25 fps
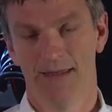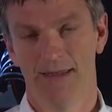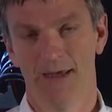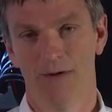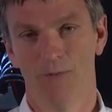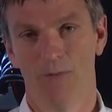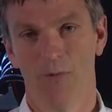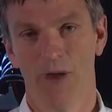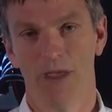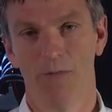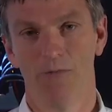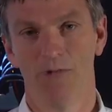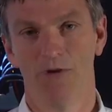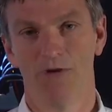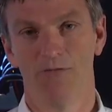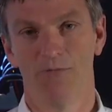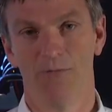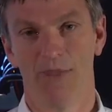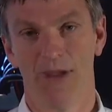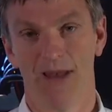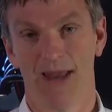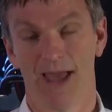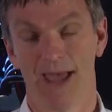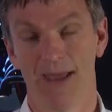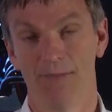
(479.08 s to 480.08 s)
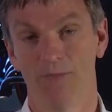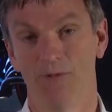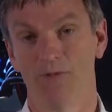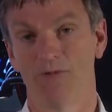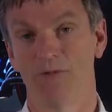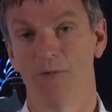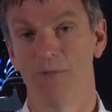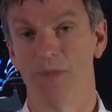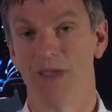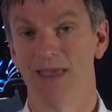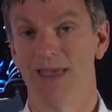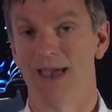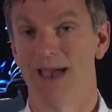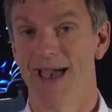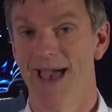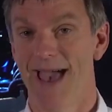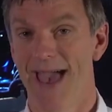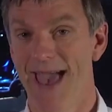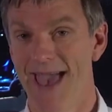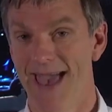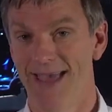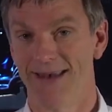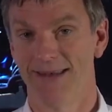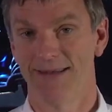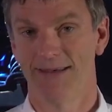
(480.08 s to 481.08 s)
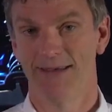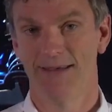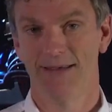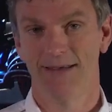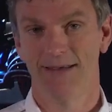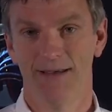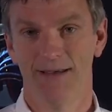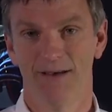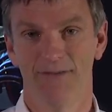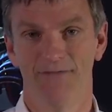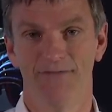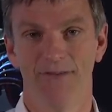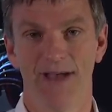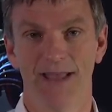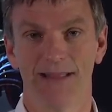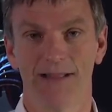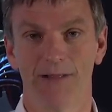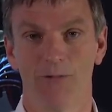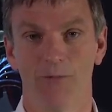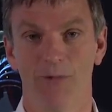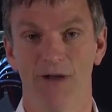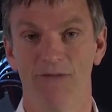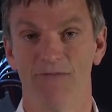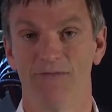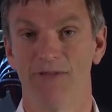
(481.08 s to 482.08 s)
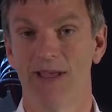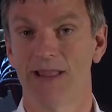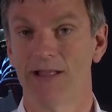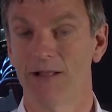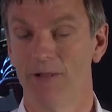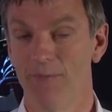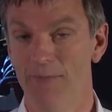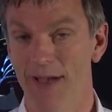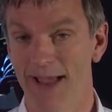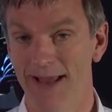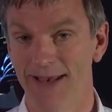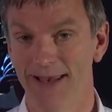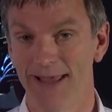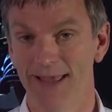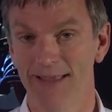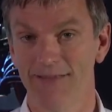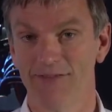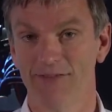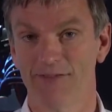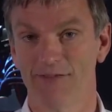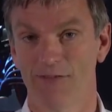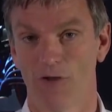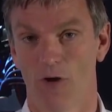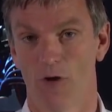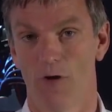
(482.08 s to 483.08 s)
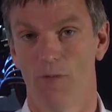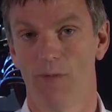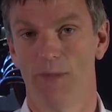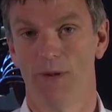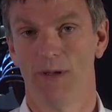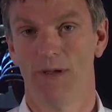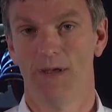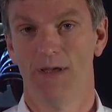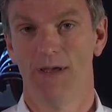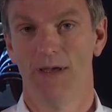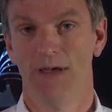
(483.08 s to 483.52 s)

that we would have been able to be ahead of Vettel when Vettel made his stop